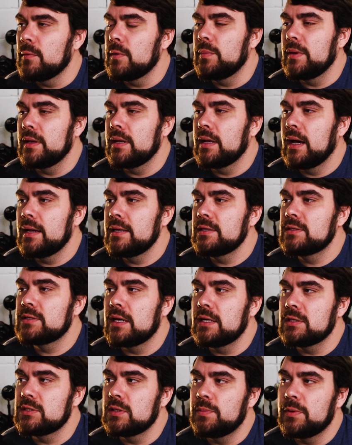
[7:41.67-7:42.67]
would be nice.
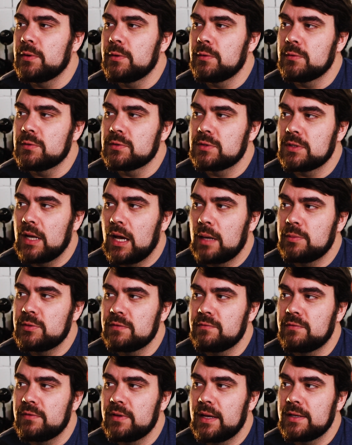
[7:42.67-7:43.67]
I suppose an
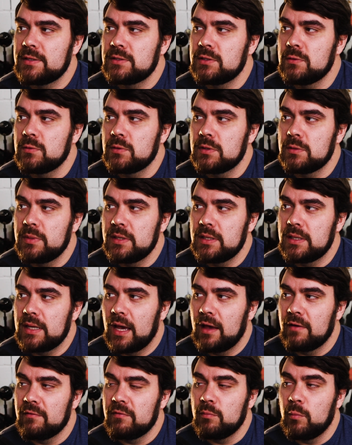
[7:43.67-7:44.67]
option for that too would be to
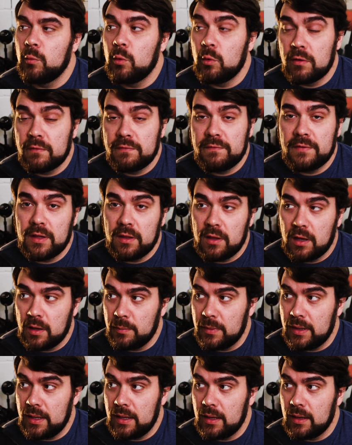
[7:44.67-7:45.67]
have more fill
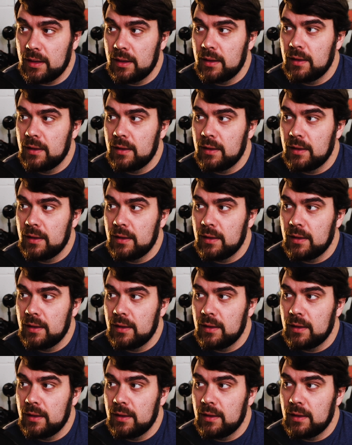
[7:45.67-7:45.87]
on me